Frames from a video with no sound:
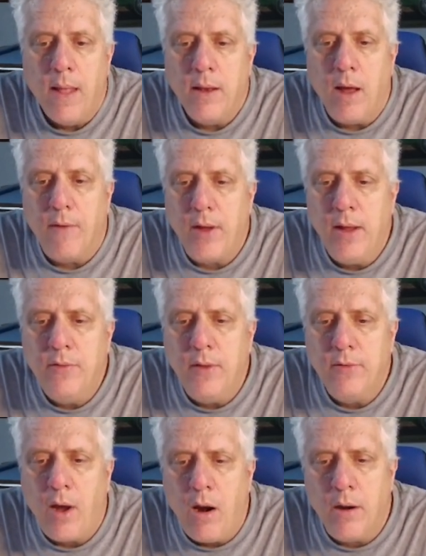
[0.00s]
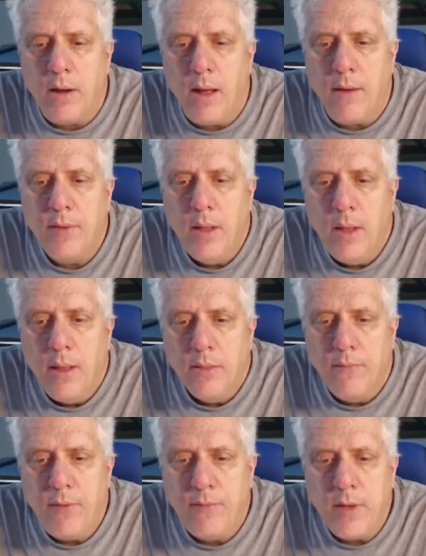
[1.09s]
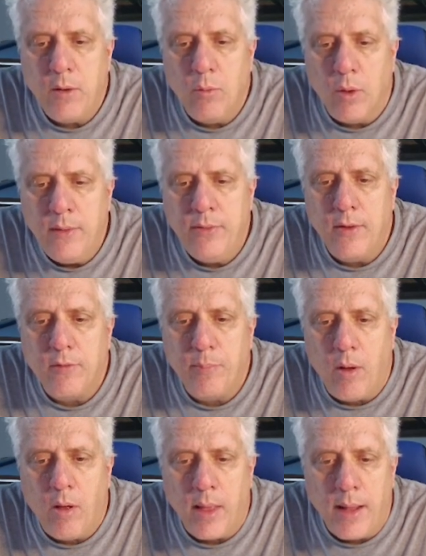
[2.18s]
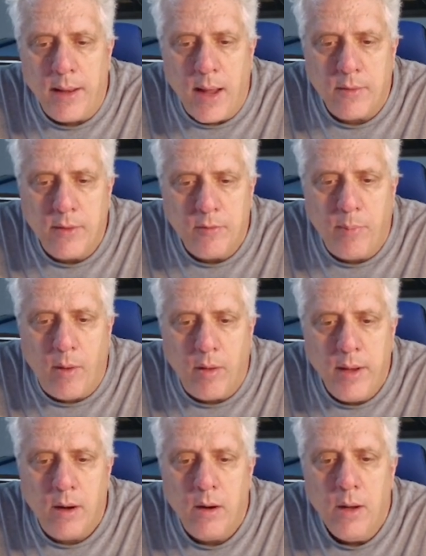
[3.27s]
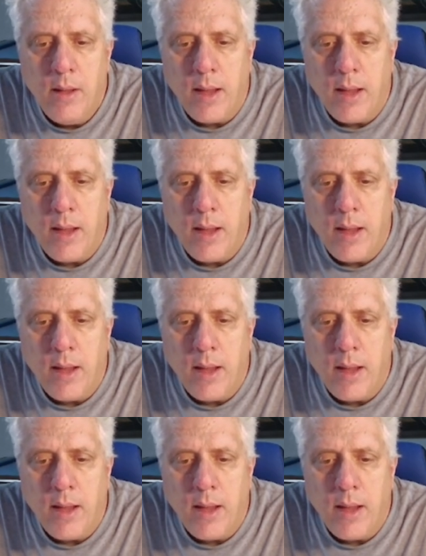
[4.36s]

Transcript: Now, if I hit this hard enough, the 15 will hit this ball and knock this ball here,